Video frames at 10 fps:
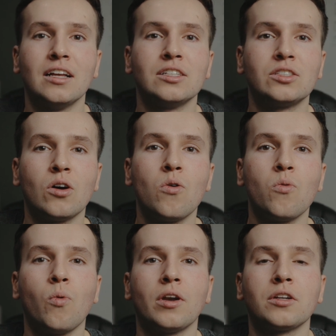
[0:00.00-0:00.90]
So
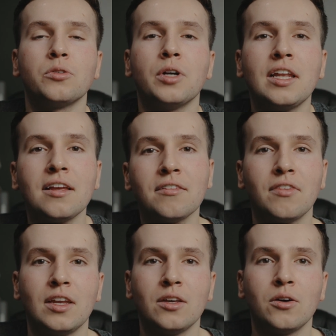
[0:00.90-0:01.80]
when creating
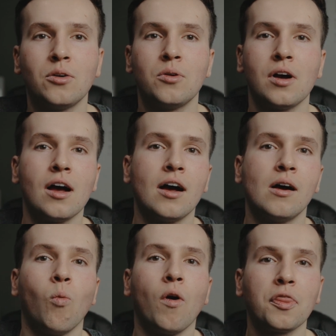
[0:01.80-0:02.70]
video,
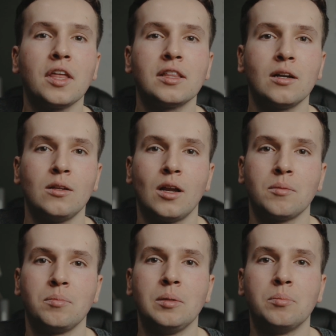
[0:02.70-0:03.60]
one thing that a lot
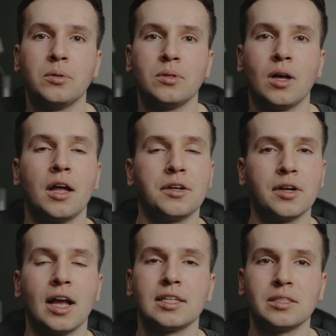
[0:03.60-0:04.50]
of people
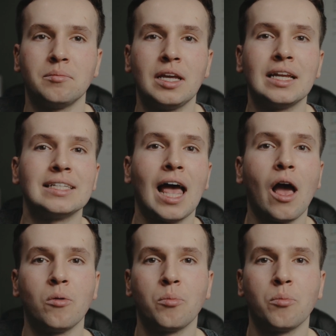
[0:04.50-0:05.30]
underestimate is how